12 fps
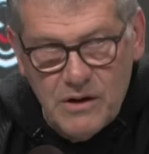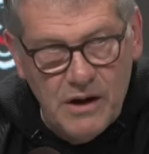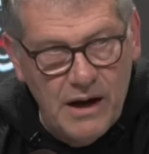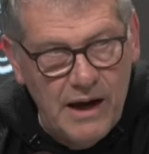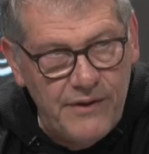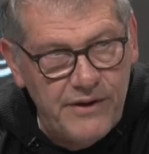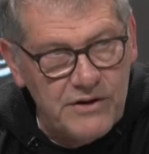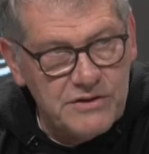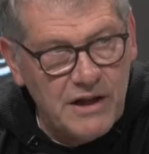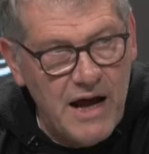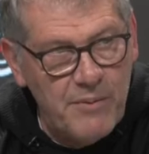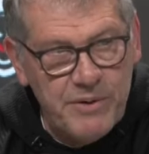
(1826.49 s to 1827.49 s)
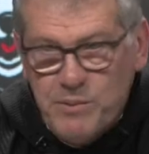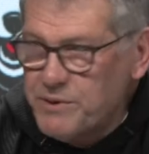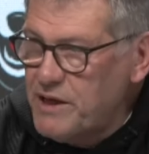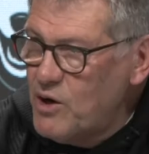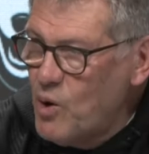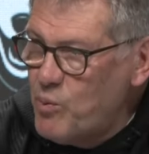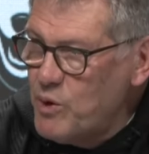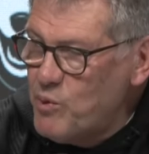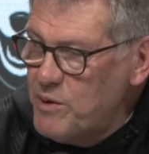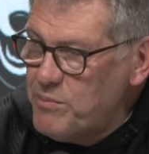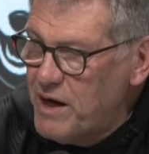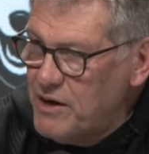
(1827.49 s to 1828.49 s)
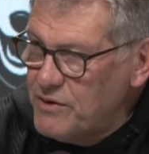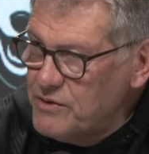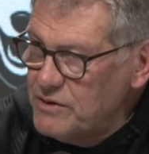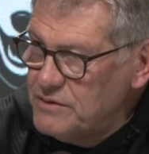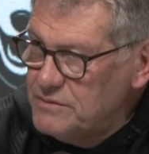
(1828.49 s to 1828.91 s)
And there's a lot of people that hope we win by 100.